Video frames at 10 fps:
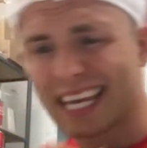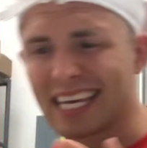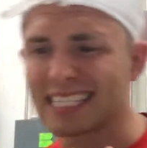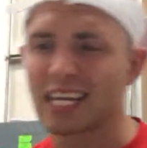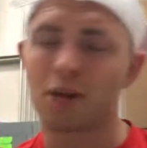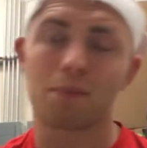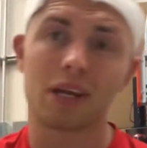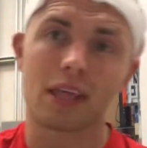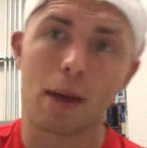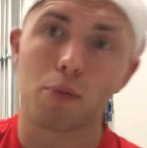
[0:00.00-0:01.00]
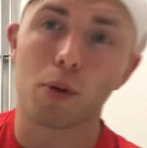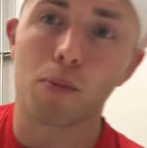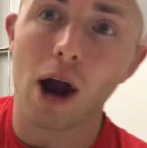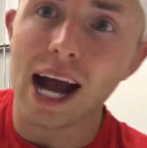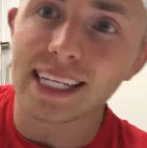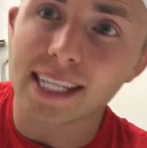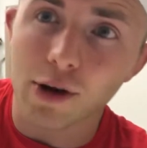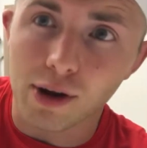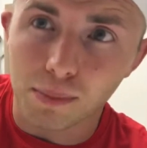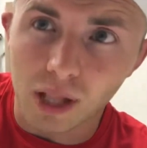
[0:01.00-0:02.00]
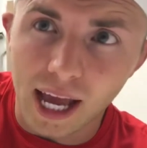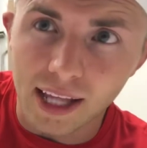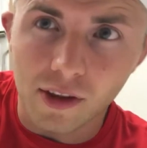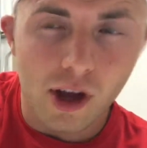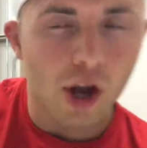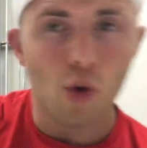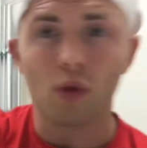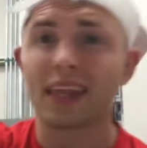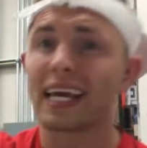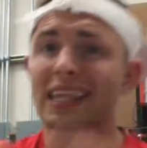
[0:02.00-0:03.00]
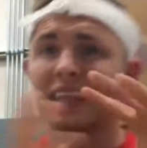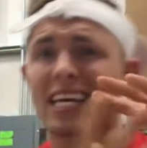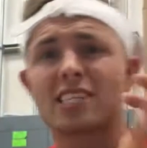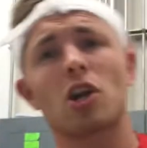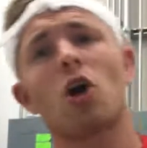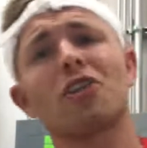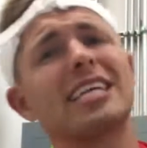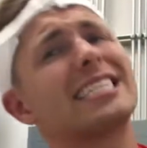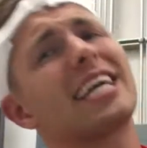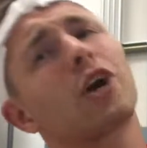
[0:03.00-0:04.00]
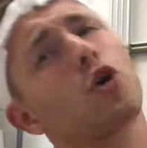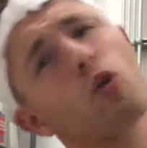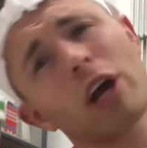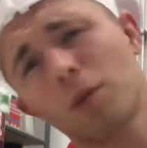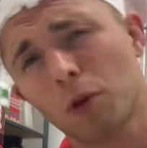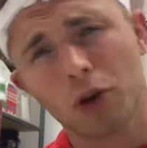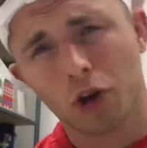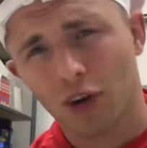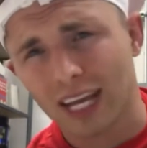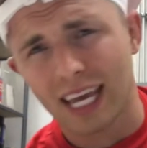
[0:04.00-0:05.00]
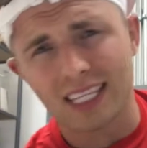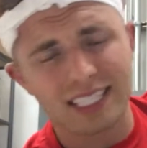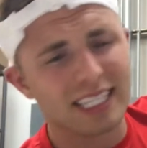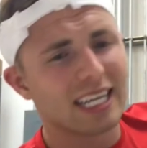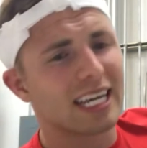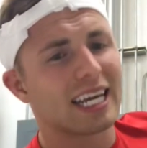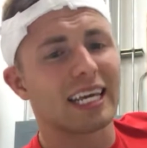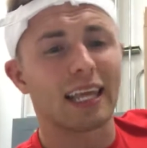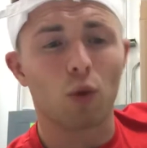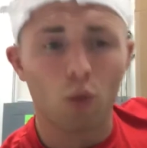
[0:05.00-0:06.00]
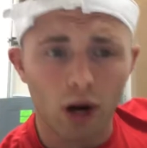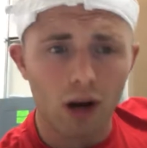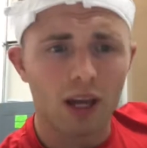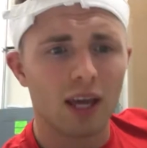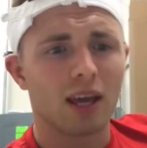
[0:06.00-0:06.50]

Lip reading: is going to be that proprietary blend where they list all these incredible ingredients and they work,